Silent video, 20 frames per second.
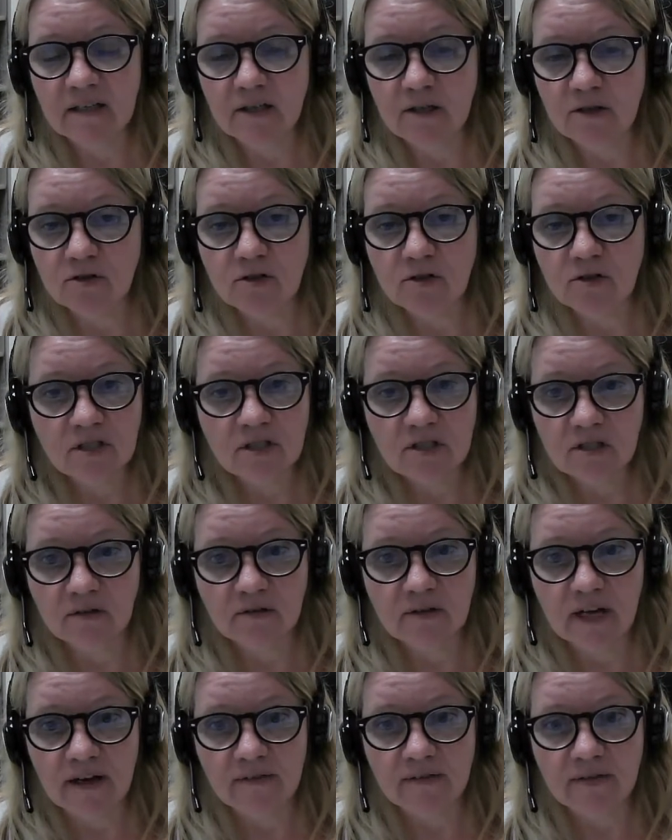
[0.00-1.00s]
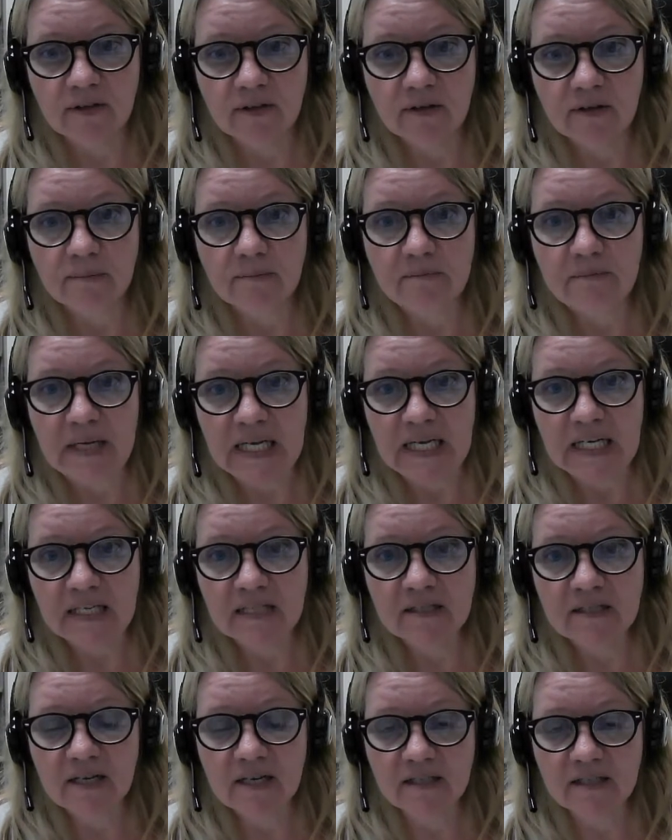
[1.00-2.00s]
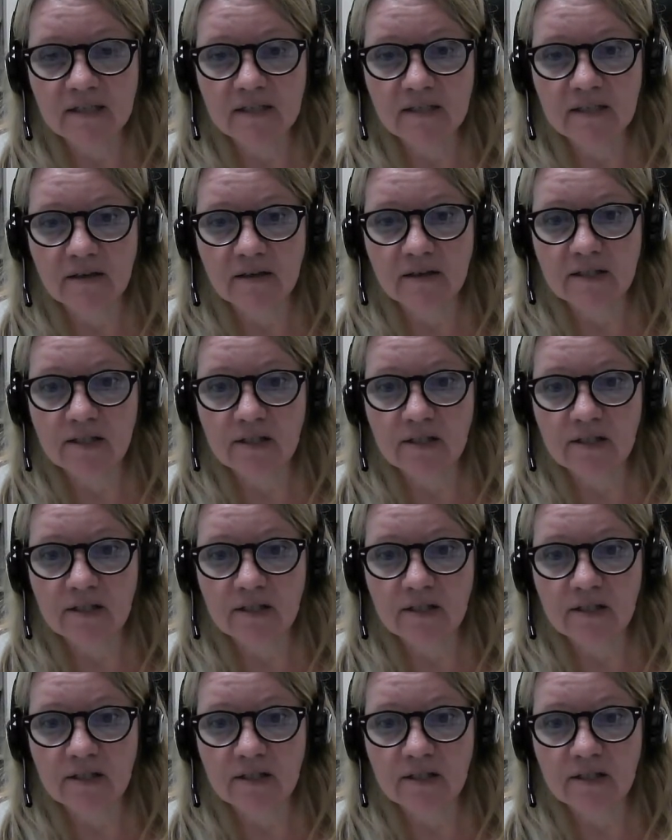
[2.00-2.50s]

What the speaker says: you just don't have the means necessary